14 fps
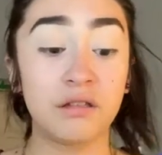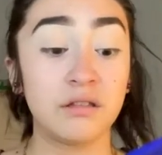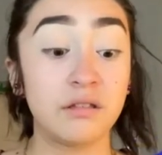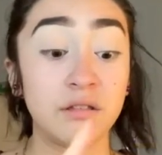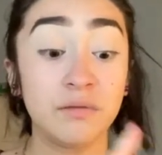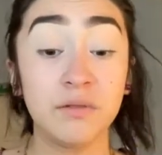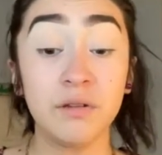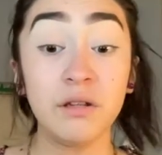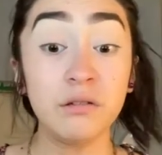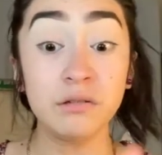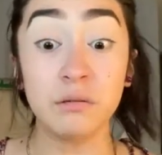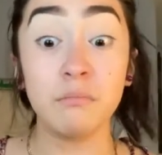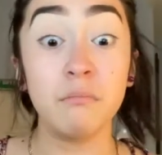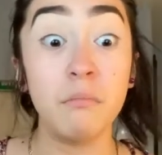this video
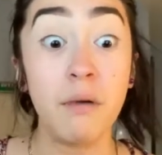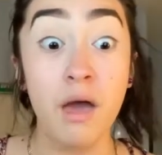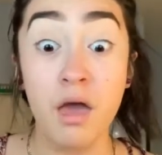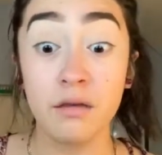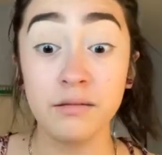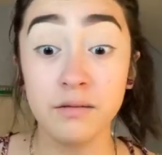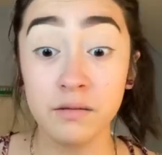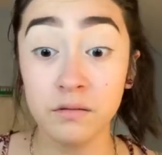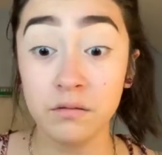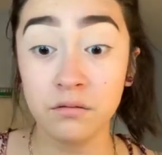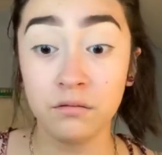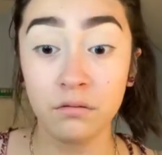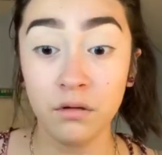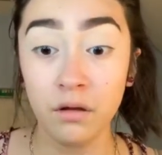is a mess.
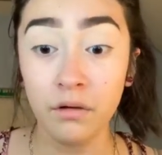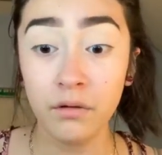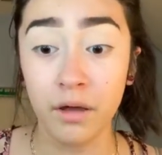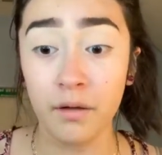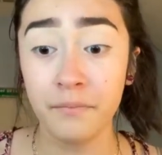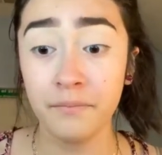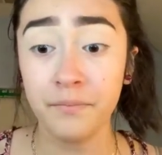Okay,